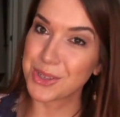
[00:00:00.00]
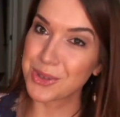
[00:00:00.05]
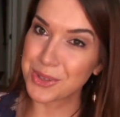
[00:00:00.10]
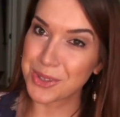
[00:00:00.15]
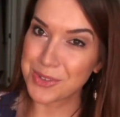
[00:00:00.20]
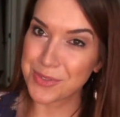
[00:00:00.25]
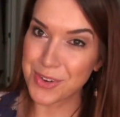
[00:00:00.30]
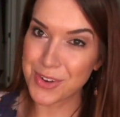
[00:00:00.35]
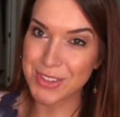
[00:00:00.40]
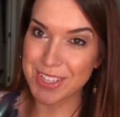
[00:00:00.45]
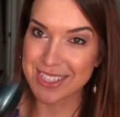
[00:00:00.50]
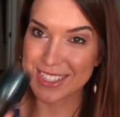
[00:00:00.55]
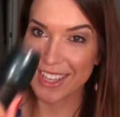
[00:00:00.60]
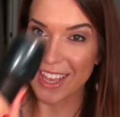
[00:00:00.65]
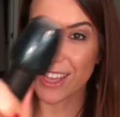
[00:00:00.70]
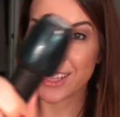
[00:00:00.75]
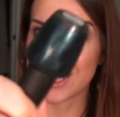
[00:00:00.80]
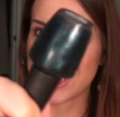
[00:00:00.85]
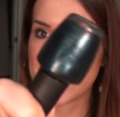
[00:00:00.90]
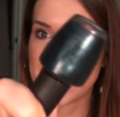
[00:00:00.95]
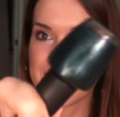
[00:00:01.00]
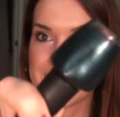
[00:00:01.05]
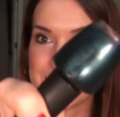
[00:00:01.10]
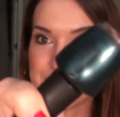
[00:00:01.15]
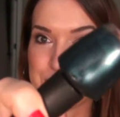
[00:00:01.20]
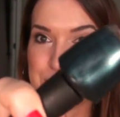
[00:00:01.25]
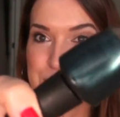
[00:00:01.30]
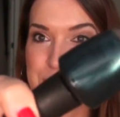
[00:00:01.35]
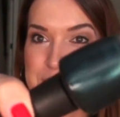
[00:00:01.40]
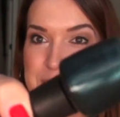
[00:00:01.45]
Cuckoo for This Color.
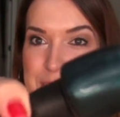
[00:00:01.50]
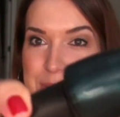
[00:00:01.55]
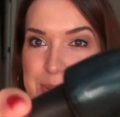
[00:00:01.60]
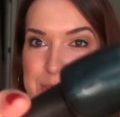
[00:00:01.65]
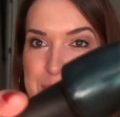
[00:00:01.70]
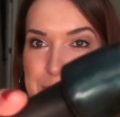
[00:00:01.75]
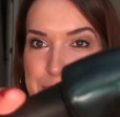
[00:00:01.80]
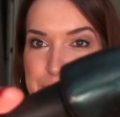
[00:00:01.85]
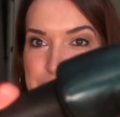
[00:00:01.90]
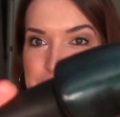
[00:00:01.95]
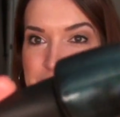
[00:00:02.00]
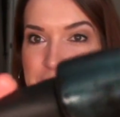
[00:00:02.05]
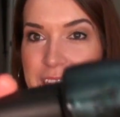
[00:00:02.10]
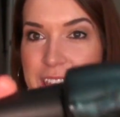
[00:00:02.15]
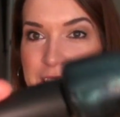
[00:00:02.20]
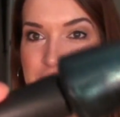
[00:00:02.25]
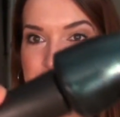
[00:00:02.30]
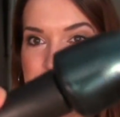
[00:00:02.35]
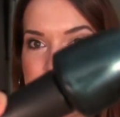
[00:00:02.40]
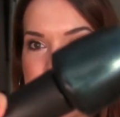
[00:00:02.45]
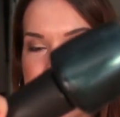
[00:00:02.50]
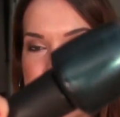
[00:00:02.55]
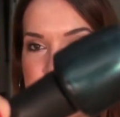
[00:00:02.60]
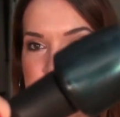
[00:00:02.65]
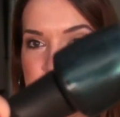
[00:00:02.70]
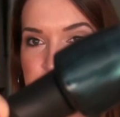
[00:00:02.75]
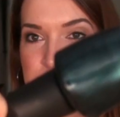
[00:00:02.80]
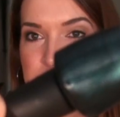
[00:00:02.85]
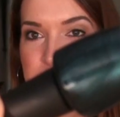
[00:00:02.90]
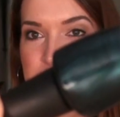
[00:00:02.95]
It's a really, really pretty
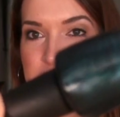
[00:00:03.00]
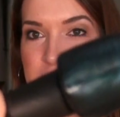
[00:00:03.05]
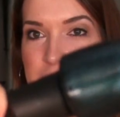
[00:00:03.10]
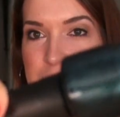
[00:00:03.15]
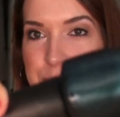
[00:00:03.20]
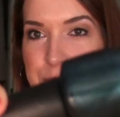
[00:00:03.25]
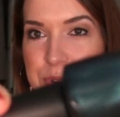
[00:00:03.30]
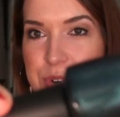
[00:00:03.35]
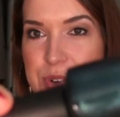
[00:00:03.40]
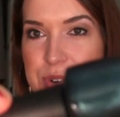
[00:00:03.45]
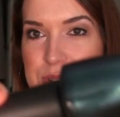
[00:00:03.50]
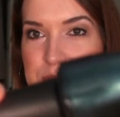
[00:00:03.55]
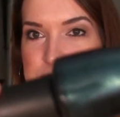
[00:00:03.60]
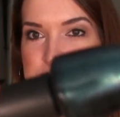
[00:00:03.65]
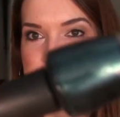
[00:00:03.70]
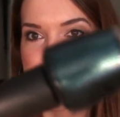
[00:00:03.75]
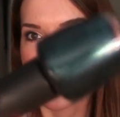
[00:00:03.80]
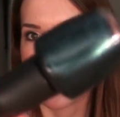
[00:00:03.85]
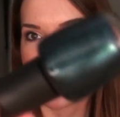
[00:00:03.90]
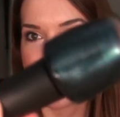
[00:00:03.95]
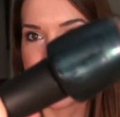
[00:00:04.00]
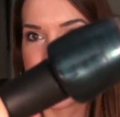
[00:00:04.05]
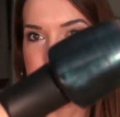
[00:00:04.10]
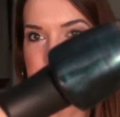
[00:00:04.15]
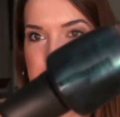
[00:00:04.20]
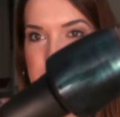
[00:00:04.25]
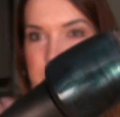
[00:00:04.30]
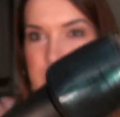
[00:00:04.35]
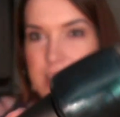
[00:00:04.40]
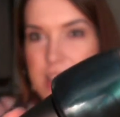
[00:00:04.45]
emerald
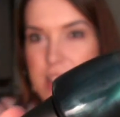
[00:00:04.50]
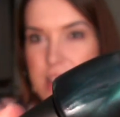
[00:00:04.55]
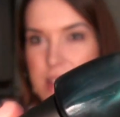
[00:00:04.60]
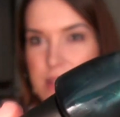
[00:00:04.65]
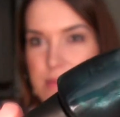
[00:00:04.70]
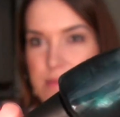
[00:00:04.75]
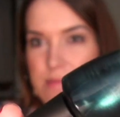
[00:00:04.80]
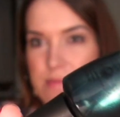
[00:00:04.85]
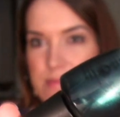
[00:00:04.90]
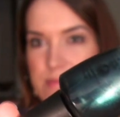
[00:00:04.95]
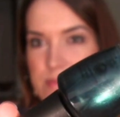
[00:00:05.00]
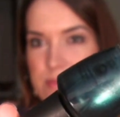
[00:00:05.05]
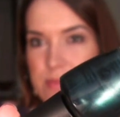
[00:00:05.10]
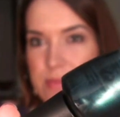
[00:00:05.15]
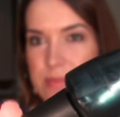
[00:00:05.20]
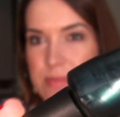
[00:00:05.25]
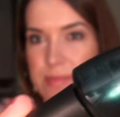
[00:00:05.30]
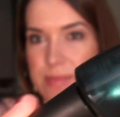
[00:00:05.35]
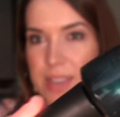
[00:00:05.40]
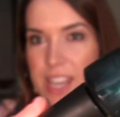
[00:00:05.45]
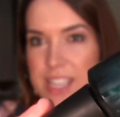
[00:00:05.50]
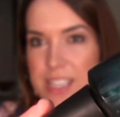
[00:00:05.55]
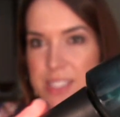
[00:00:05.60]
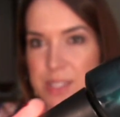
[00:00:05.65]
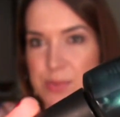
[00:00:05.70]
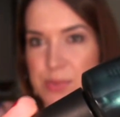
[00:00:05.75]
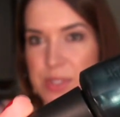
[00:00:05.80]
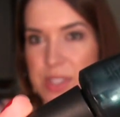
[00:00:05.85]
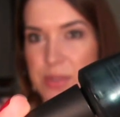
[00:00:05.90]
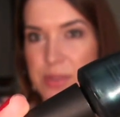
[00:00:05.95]
green. Um, I
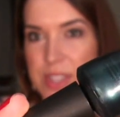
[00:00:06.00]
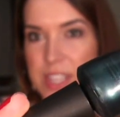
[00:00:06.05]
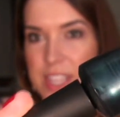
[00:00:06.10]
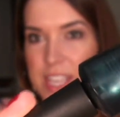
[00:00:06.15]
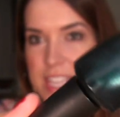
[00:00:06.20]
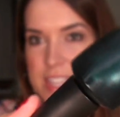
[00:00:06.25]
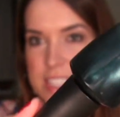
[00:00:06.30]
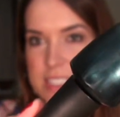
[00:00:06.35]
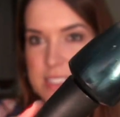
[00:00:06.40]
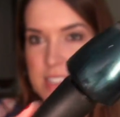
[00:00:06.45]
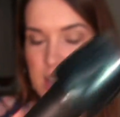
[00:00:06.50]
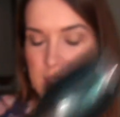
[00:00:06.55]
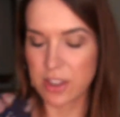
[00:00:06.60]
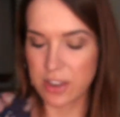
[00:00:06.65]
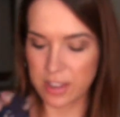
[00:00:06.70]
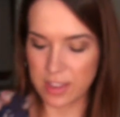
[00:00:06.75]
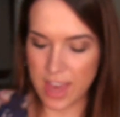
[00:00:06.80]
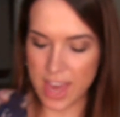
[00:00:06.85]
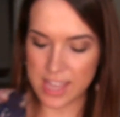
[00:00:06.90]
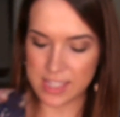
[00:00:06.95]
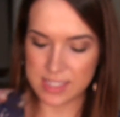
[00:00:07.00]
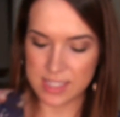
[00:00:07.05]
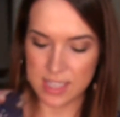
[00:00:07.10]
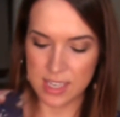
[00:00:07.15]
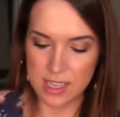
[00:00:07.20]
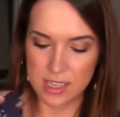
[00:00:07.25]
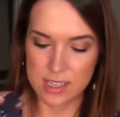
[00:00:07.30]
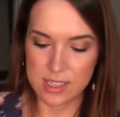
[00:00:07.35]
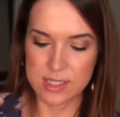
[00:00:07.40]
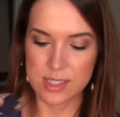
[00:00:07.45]
just really, really like this color a
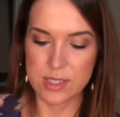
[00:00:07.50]
lot,